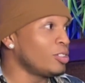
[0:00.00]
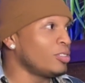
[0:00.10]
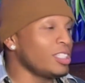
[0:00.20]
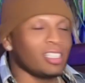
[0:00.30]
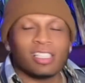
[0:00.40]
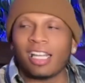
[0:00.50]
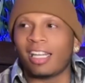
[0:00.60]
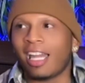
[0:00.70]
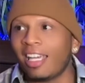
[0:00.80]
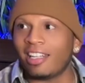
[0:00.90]
So this is like
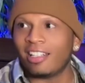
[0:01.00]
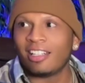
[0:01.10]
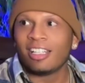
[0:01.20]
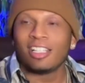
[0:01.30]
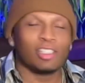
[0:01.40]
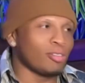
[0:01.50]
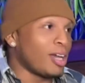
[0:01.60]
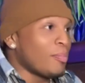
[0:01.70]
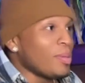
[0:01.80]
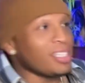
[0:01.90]
lighter. So
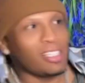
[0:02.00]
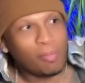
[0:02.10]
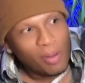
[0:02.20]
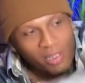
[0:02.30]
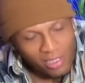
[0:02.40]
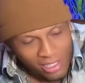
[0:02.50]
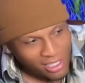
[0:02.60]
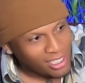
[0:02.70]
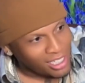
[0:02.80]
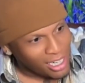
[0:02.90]
I missed the
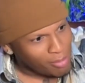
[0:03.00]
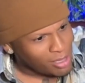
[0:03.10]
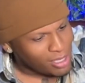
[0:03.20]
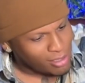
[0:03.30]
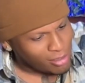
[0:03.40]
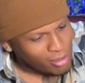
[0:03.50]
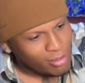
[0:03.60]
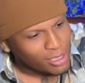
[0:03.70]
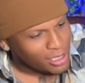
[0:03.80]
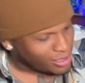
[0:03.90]
punch, and I'm like, oh,
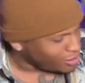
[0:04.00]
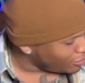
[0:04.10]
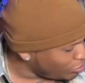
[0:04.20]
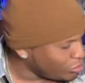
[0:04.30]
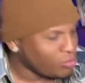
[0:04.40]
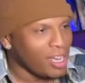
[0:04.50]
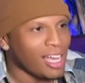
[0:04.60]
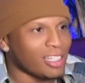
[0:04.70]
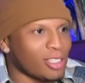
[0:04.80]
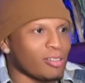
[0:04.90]
this was
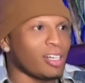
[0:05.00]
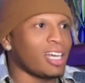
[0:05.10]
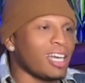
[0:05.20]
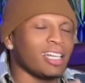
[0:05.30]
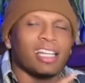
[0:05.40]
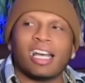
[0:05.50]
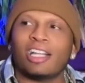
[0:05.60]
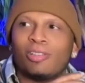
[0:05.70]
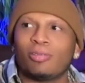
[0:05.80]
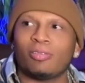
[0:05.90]
fast. So I kind of like
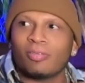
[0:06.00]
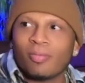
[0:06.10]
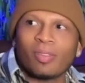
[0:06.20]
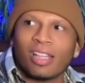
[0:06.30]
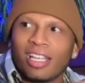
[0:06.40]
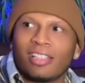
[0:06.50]
had to, like,